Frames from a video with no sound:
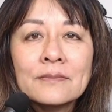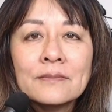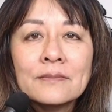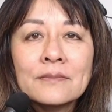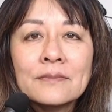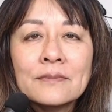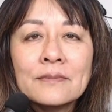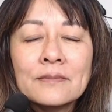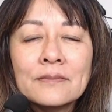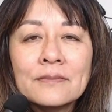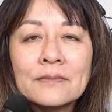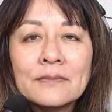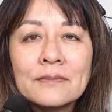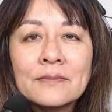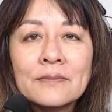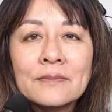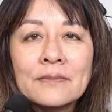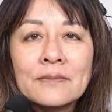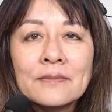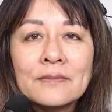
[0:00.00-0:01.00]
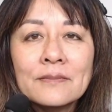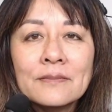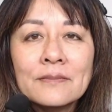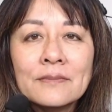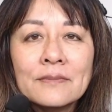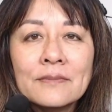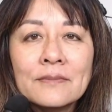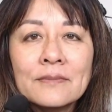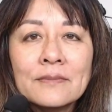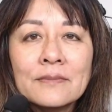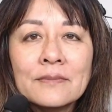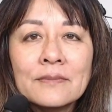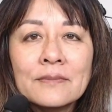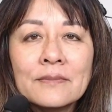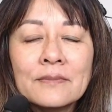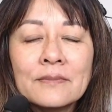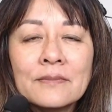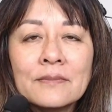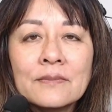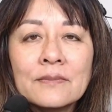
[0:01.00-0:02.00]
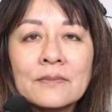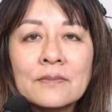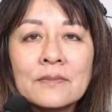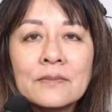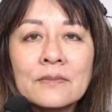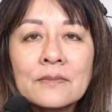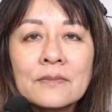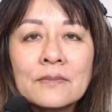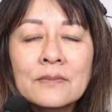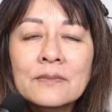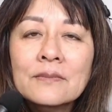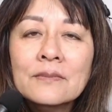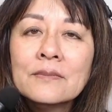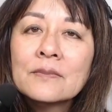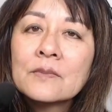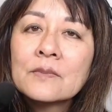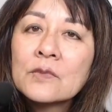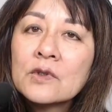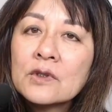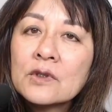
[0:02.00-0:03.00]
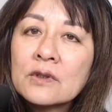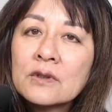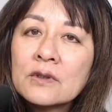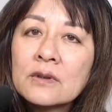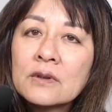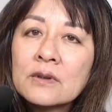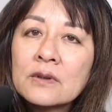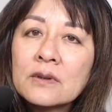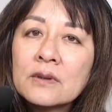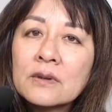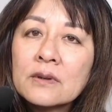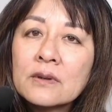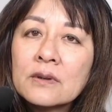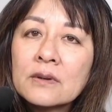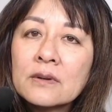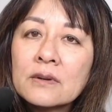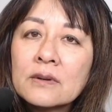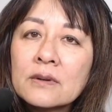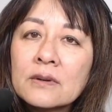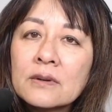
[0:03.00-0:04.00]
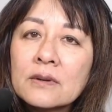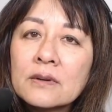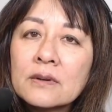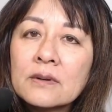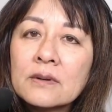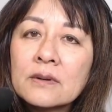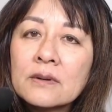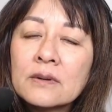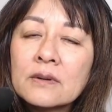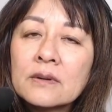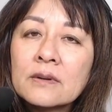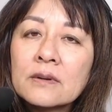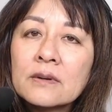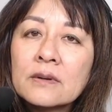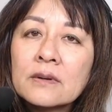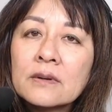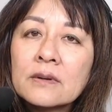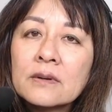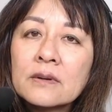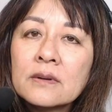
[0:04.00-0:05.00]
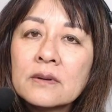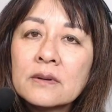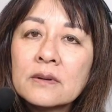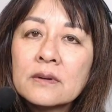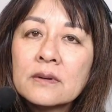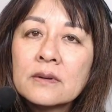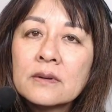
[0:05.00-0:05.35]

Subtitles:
This person isn't speaking.